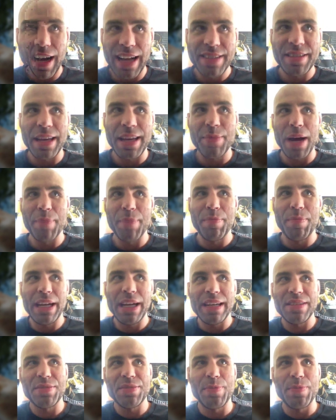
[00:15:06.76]
I'd say my
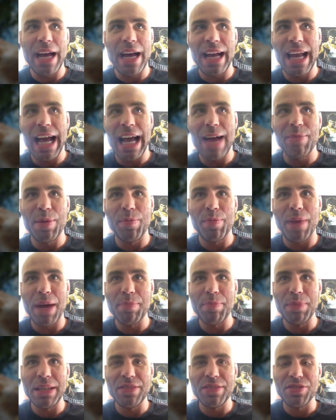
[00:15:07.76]
biggest bad habit
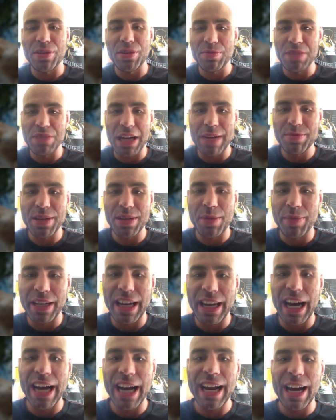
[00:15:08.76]
might be sometimes I'm
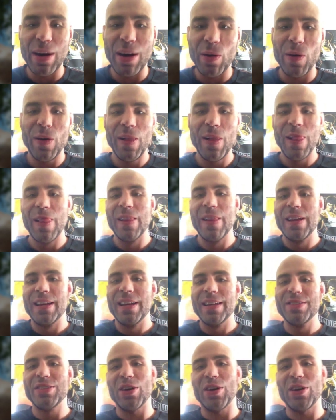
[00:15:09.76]
a night owl.
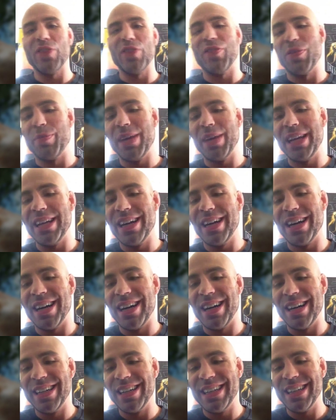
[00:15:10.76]
It's hard for me.
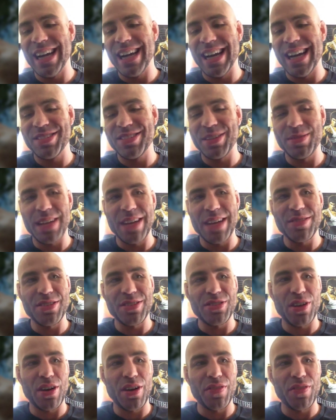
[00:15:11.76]
Sometimes